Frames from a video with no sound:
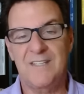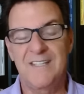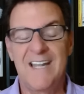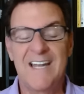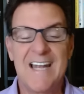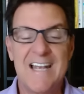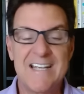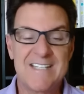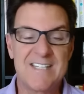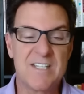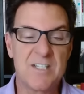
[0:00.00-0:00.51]

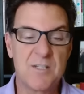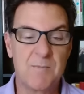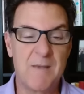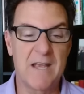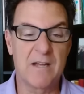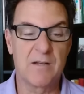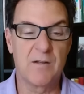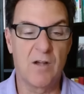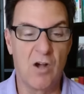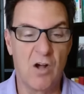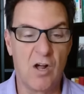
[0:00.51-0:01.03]
that I
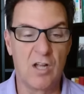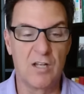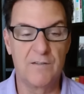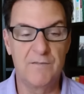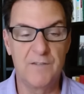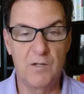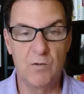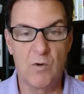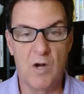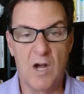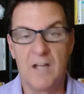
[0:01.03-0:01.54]
suspect all
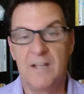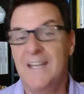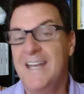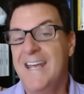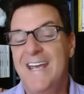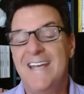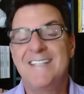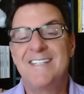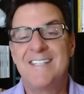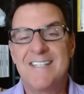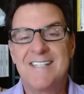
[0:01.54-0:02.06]
of you want.
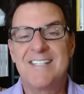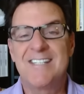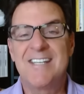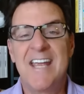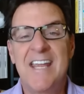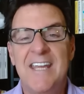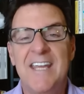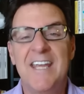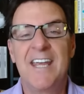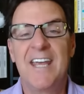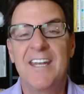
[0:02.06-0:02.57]
Is this
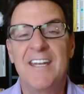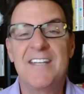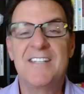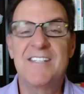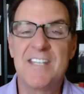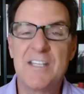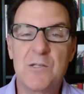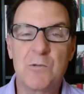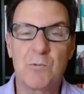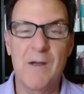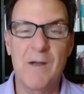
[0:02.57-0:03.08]
sinking in? Is
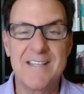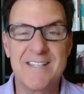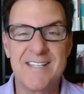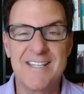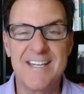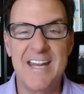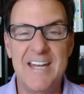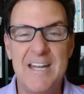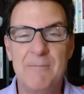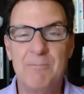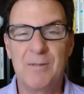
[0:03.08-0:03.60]
this
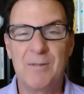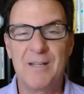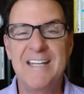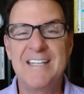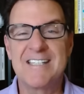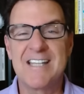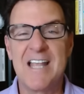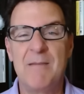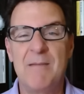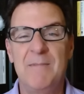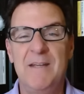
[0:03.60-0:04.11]
resonating?
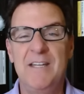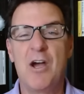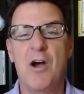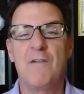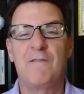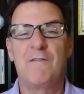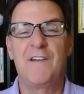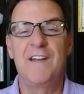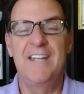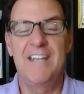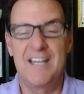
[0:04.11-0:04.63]
Please let me know.
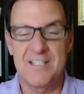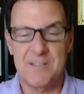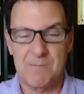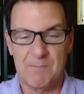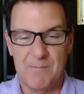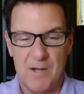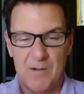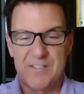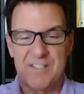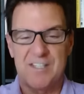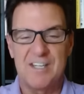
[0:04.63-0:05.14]
If it is,
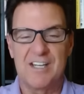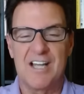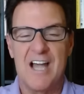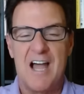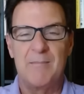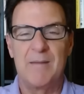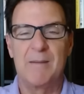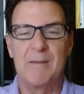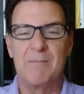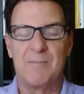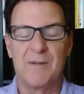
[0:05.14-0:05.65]
post a
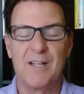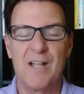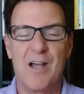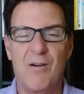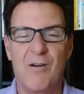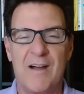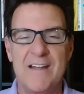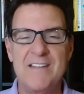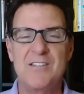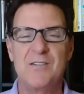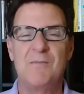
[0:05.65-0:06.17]
comment
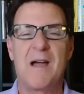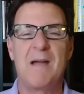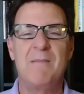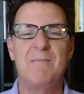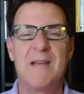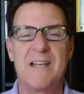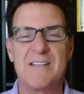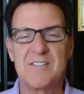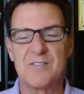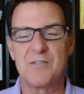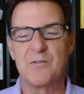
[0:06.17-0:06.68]
below. I do my
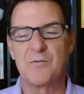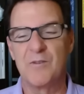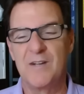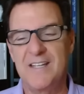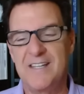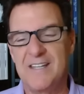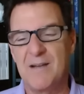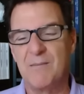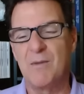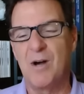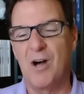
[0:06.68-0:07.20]
best to
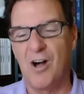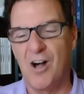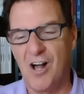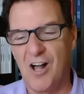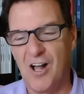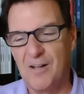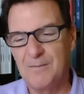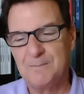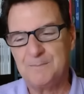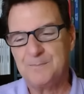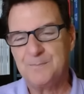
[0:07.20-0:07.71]
read them
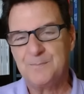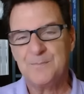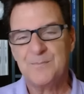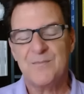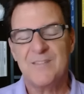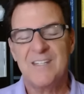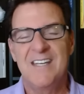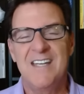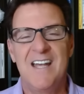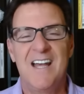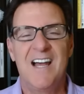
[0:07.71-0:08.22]
all.
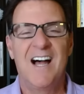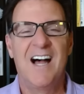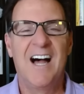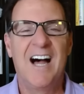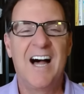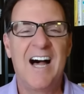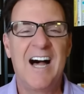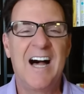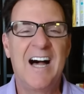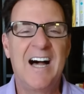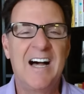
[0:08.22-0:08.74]

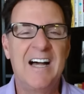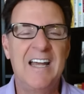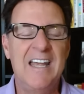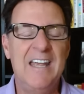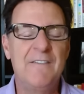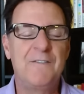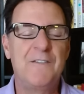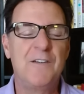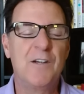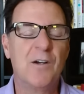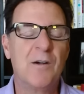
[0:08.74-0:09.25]
Uh,
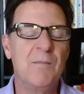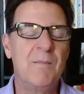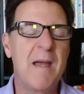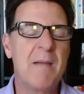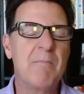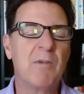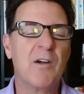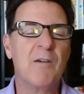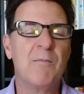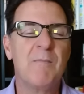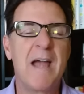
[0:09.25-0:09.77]
if you're a
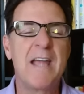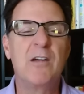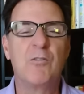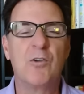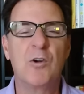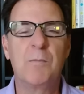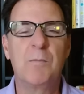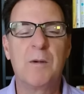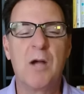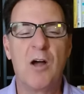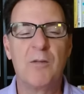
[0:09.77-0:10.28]
member of my
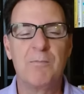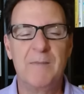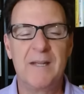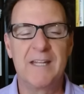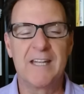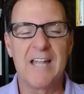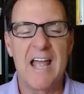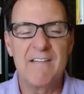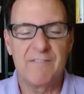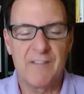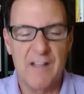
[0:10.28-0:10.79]
group called
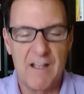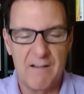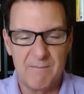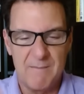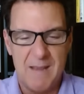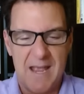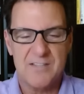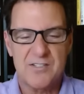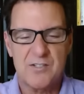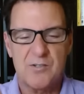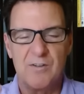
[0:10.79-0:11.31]
Midlife Love
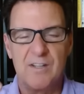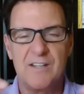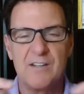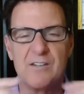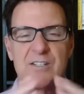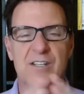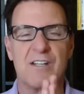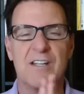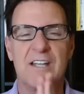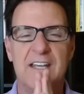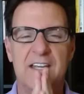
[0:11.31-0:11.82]
Mastery,
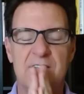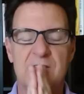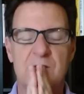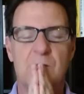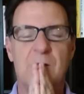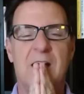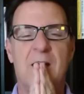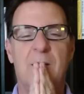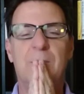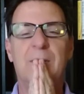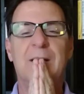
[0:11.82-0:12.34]
there's a link as
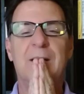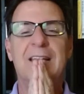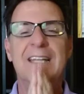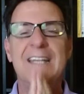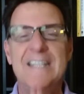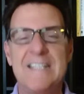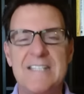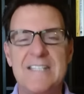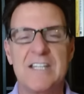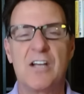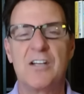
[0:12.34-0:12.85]
well.
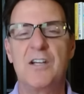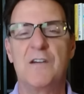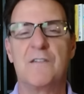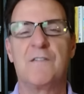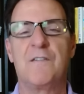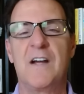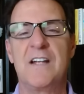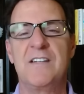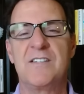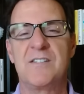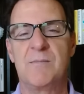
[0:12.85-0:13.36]
Please tell your
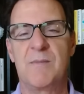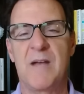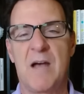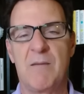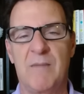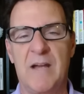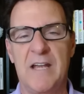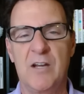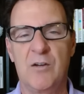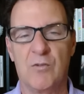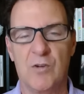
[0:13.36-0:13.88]
friends
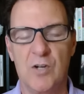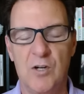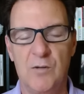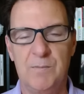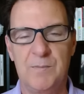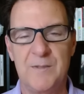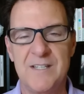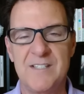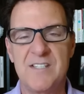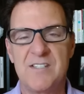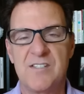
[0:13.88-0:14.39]
about my group.
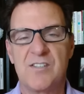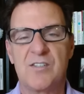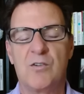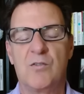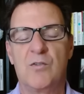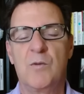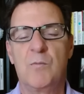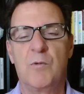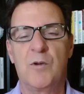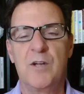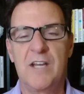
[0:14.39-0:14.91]
This is a
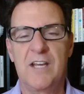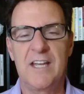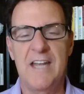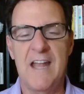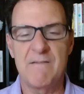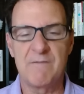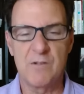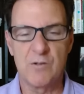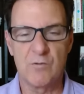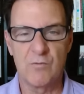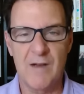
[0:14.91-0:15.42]
group where you can
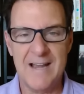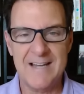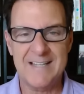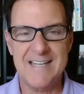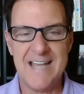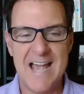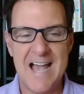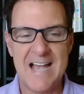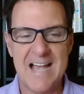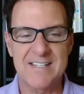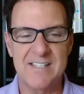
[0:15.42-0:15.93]
have direct
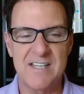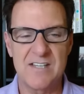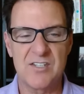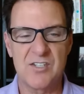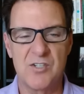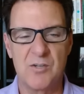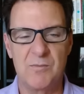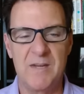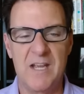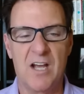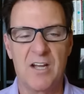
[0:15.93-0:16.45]
access
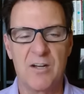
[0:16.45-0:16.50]
to me